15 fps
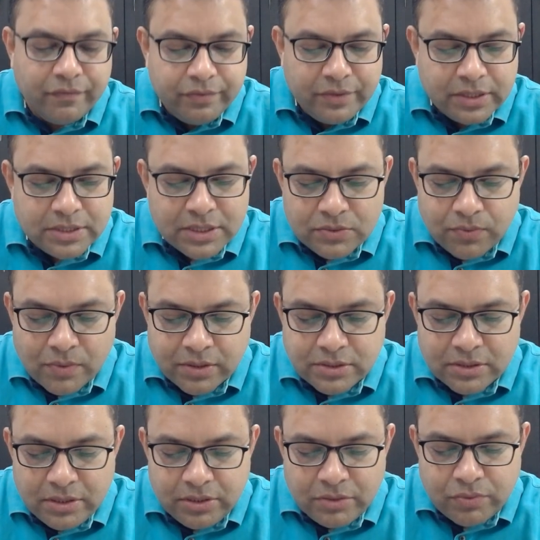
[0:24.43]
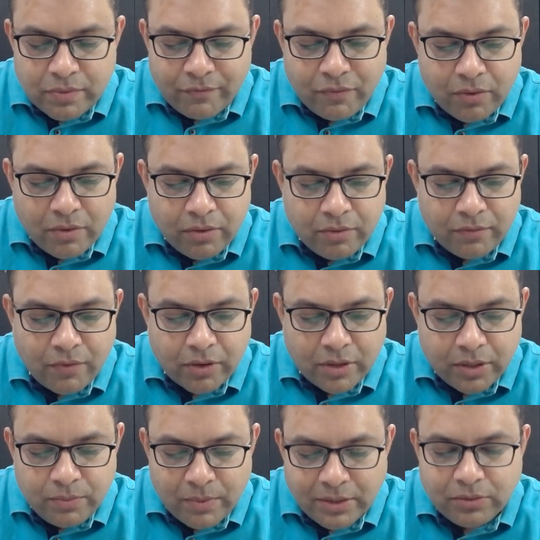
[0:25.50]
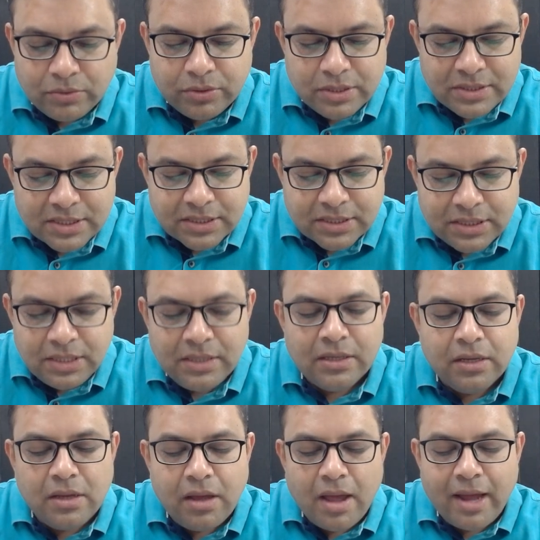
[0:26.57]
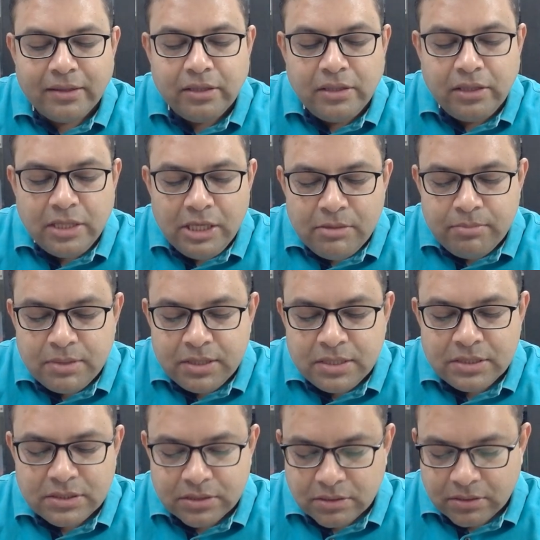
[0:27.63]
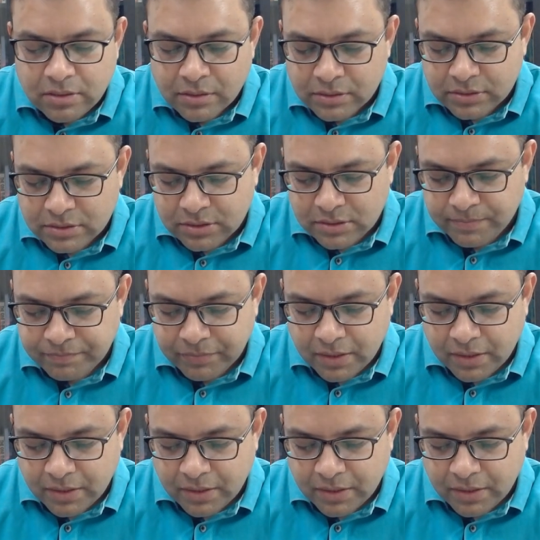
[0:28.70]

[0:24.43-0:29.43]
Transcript: This is verse 341 to 360 and the theme is thirst.